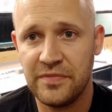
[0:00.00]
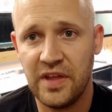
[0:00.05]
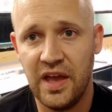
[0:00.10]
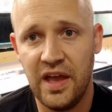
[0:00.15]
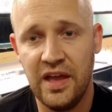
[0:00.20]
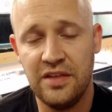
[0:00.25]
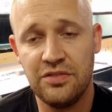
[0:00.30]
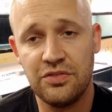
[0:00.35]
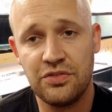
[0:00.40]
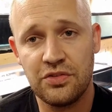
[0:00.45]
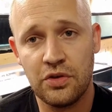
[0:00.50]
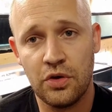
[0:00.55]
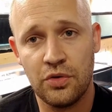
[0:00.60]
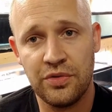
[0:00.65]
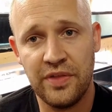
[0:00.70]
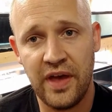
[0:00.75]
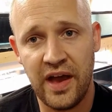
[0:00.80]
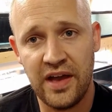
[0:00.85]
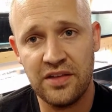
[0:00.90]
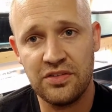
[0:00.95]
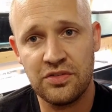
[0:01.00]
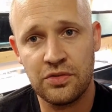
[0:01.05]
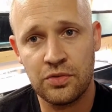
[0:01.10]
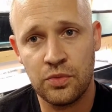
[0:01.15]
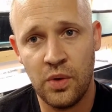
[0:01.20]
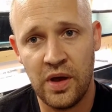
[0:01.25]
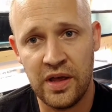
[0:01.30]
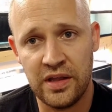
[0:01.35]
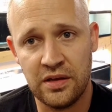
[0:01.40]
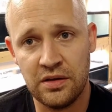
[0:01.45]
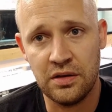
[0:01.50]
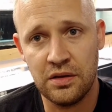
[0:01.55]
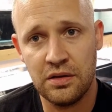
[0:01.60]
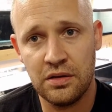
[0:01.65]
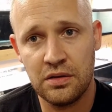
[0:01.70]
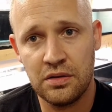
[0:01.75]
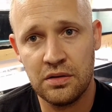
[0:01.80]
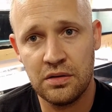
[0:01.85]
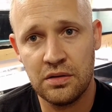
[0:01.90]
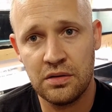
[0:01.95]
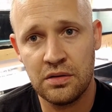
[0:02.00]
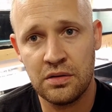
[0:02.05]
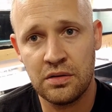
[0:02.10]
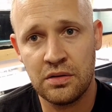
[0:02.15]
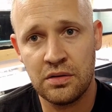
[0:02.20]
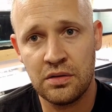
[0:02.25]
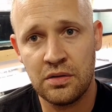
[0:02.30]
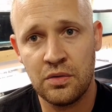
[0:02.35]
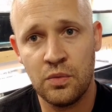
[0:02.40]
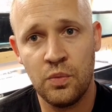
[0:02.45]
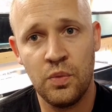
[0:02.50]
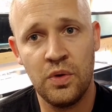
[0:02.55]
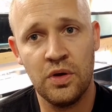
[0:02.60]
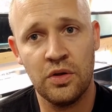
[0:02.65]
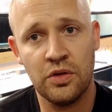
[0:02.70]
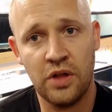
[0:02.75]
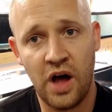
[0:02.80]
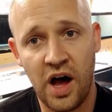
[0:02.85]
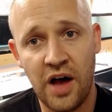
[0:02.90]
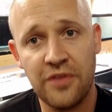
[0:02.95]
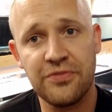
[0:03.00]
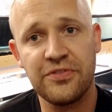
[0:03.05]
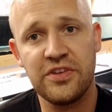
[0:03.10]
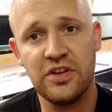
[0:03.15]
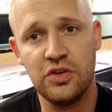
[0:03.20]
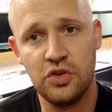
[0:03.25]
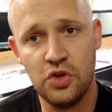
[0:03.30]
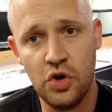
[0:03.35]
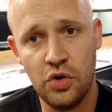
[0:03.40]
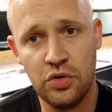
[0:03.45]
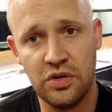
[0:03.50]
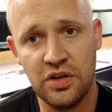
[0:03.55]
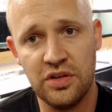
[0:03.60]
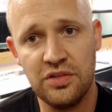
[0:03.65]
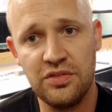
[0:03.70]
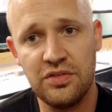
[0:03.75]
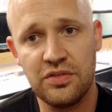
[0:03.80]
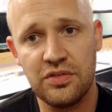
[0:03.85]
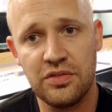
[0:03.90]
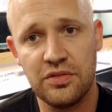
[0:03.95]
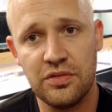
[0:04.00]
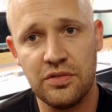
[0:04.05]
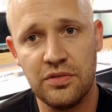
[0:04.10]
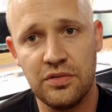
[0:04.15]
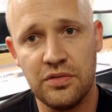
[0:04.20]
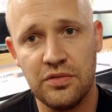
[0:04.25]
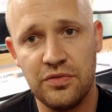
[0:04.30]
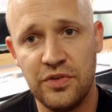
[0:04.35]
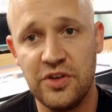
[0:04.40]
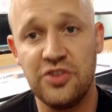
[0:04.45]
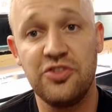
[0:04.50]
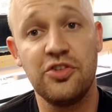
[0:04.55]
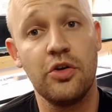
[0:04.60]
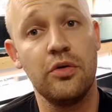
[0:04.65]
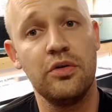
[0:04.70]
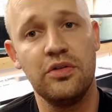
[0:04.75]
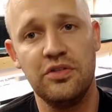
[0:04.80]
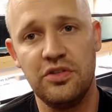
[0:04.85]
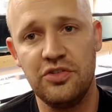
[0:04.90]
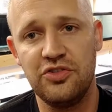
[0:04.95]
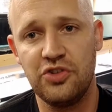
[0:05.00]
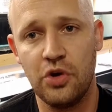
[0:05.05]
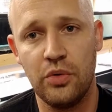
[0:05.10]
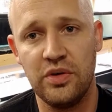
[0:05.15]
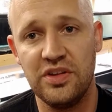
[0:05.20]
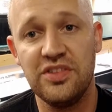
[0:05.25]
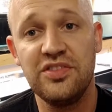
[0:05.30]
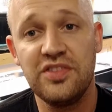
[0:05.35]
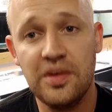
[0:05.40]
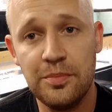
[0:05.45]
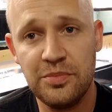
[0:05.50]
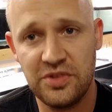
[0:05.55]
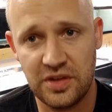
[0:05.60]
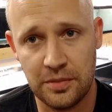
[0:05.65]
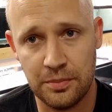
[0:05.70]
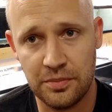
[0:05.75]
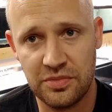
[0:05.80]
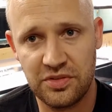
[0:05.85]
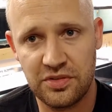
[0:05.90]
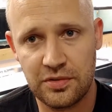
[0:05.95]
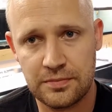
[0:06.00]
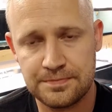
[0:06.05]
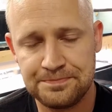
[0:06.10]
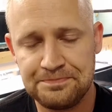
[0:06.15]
And so that's when we'll often notice fish showing symptoms.